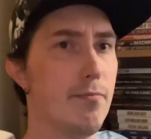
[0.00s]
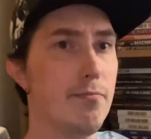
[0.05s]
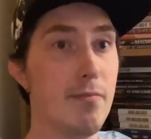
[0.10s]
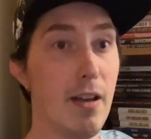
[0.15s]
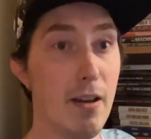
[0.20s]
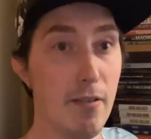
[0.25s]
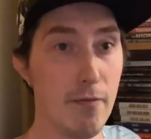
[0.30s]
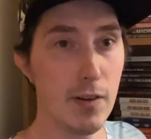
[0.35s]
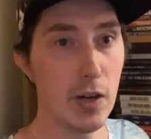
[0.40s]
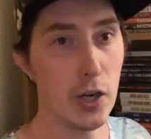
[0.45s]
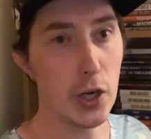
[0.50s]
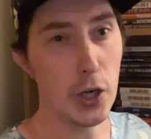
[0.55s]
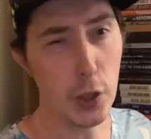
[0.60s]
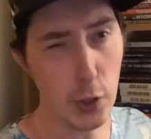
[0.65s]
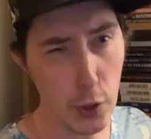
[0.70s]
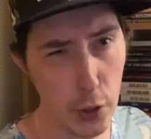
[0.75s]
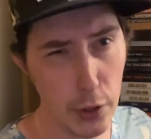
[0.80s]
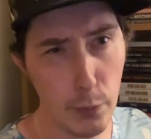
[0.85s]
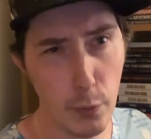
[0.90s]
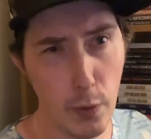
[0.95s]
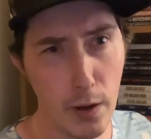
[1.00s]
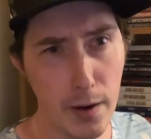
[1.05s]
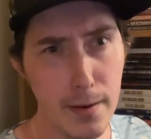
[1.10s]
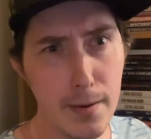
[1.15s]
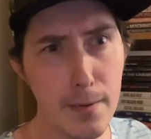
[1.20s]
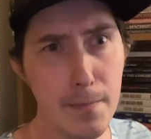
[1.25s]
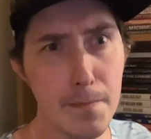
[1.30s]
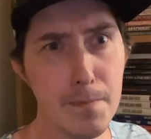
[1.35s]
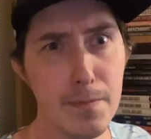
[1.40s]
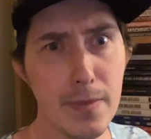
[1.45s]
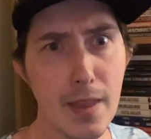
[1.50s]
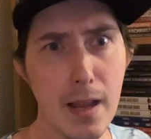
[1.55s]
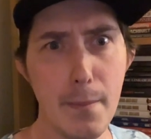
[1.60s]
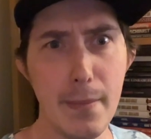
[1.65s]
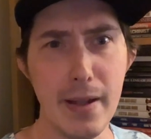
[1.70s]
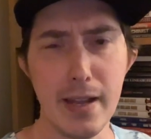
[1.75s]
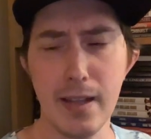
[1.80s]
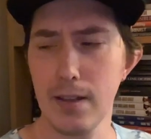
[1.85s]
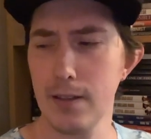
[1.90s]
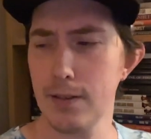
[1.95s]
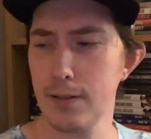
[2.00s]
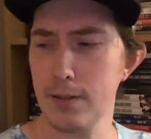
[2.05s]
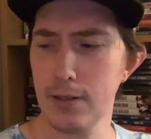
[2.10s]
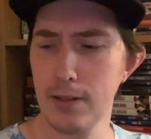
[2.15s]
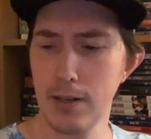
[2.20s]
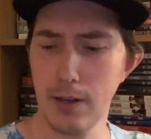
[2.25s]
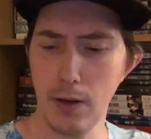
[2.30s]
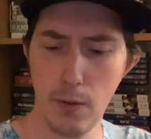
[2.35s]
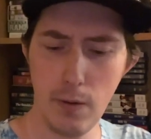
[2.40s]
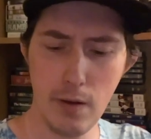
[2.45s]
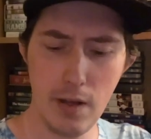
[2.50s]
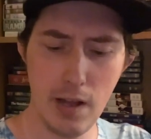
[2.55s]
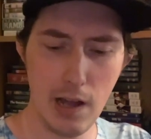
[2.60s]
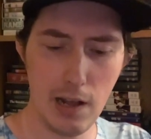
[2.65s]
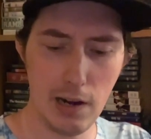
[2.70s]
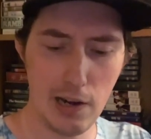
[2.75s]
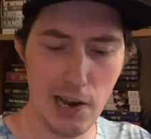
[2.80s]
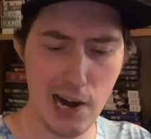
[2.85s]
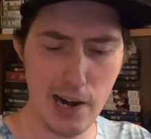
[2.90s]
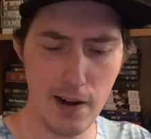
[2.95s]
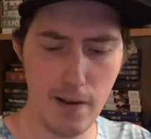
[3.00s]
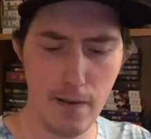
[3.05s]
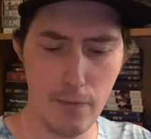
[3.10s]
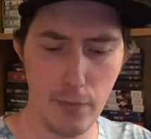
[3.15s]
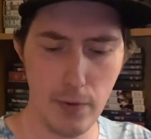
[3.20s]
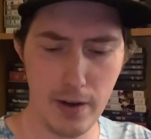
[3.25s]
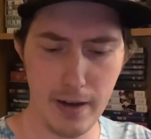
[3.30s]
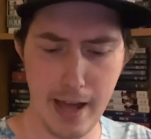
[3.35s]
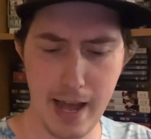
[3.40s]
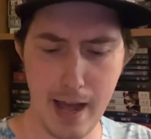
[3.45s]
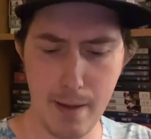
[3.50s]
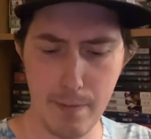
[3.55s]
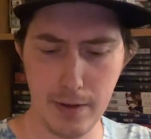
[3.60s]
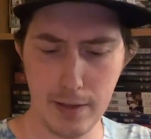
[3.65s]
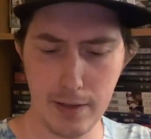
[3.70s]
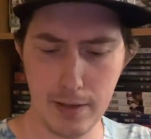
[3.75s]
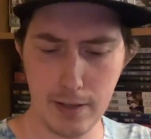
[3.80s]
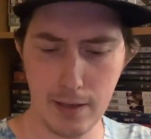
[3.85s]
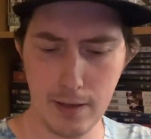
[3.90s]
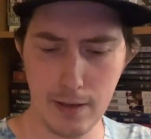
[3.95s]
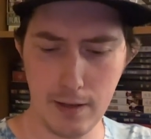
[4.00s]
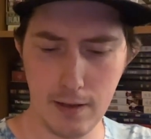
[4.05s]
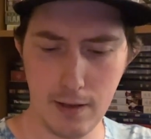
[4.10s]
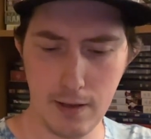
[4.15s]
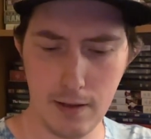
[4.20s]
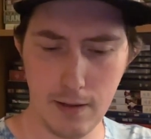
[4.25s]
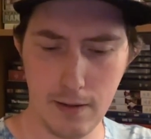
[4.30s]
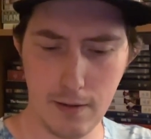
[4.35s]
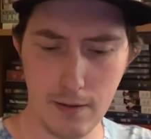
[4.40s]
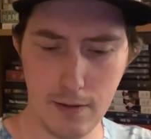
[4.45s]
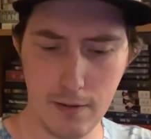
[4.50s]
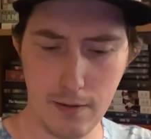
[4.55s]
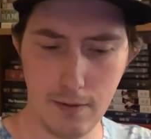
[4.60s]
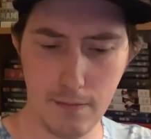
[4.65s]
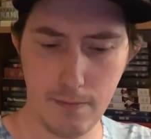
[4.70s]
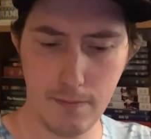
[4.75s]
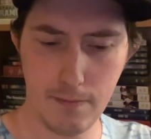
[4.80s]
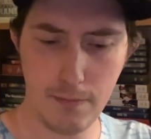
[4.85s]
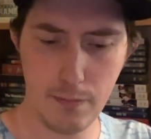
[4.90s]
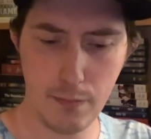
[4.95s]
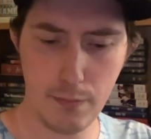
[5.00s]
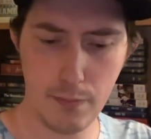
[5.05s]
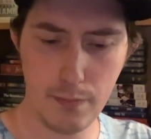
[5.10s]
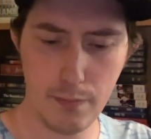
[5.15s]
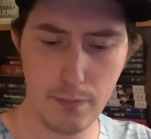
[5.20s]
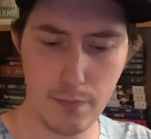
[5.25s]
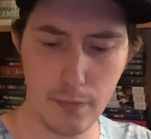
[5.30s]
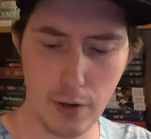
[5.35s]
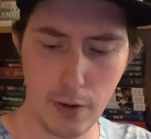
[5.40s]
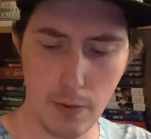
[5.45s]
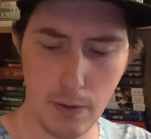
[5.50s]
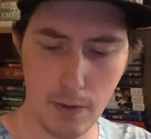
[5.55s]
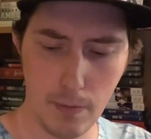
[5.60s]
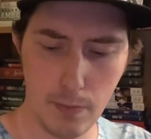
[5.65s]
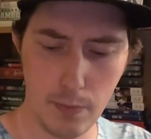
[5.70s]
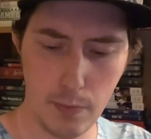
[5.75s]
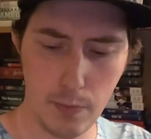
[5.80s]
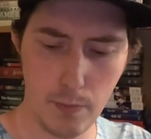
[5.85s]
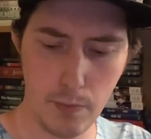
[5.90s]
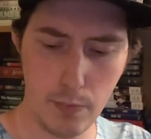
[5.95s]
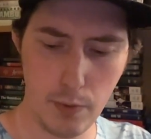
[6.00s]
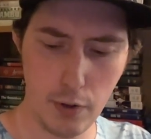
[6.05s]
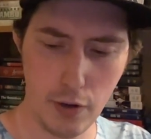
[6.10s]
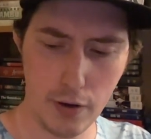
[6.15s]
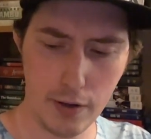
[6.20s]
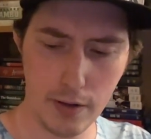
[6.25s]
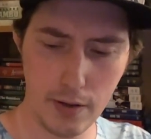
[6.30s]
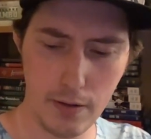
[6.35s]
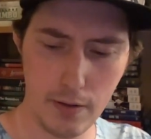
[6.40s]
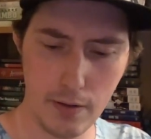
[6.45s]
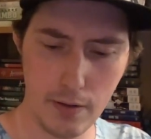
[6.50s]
a very good one, because, you know, a lot of what happens in the, the you know, the book